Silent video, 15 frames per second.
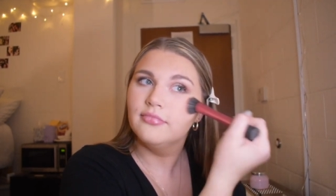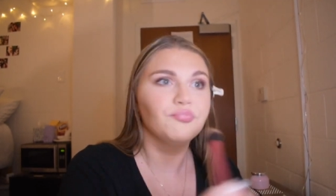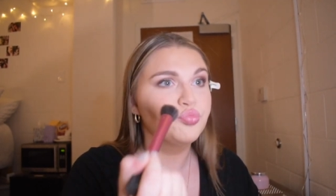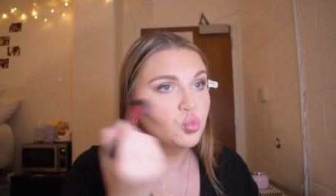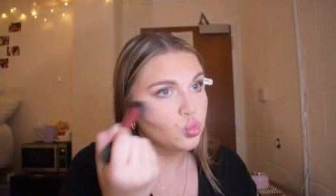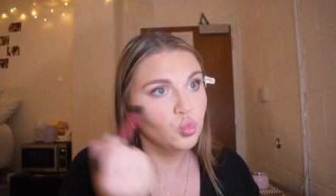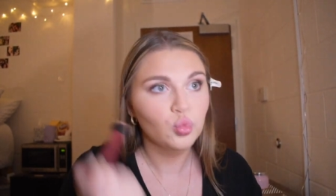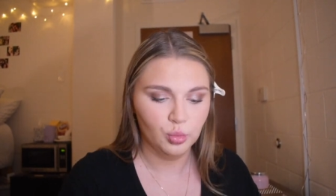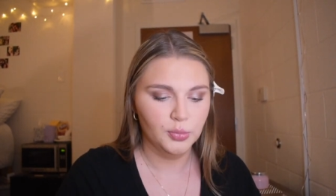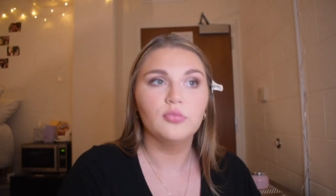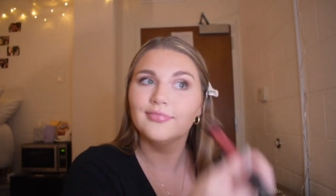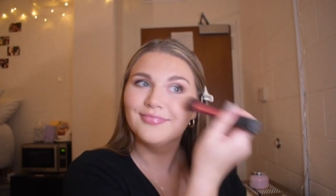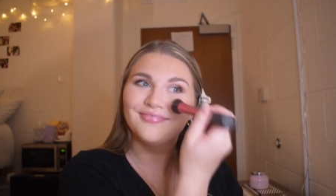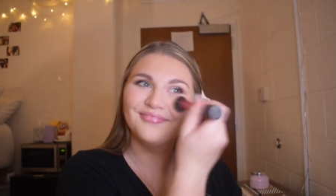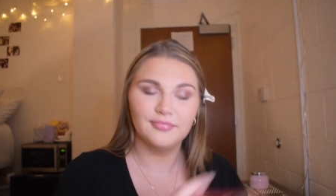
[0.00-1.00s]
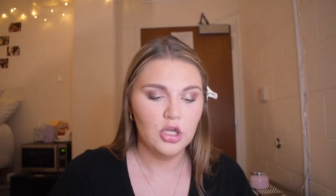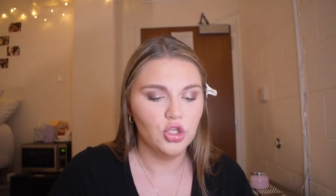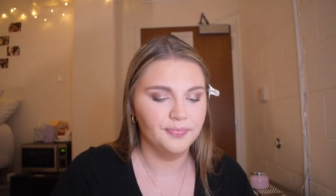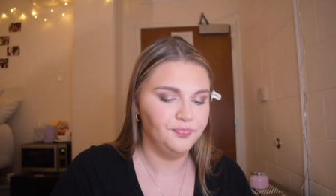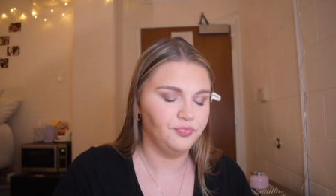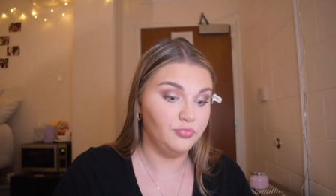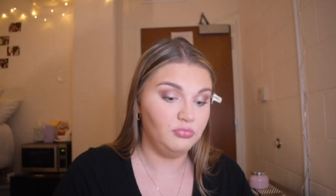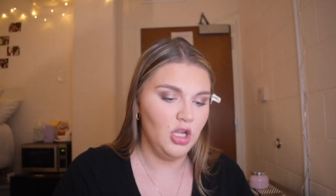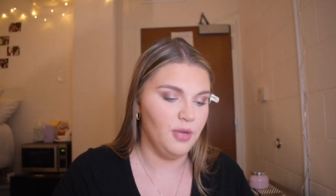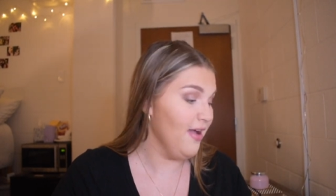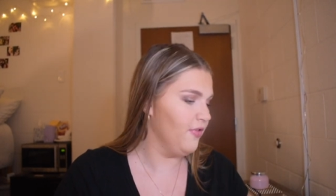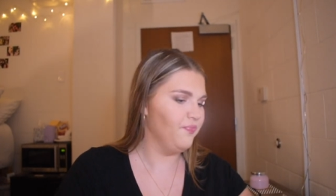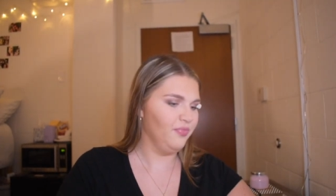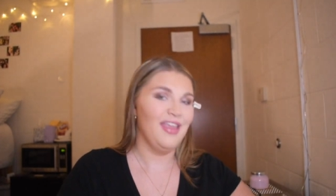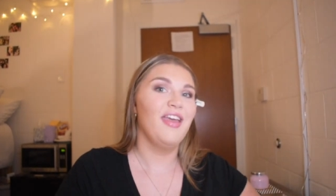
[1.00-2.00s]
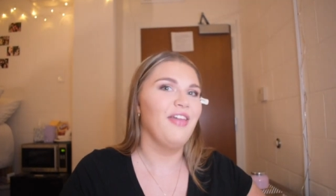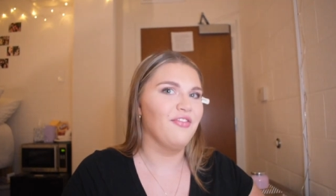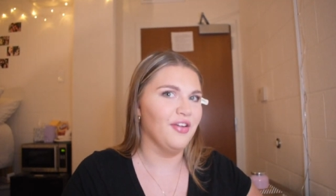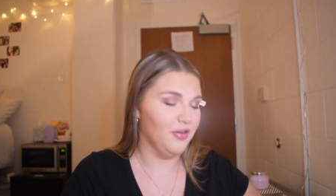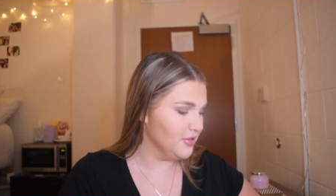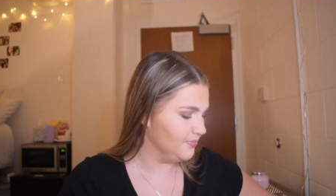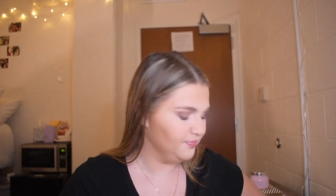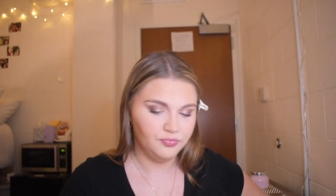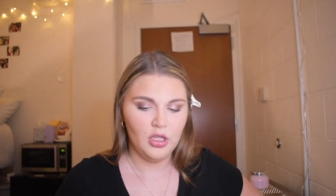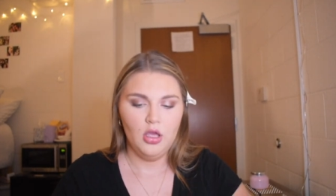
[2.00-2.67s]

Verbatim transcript: got a designer thing for this blush, but I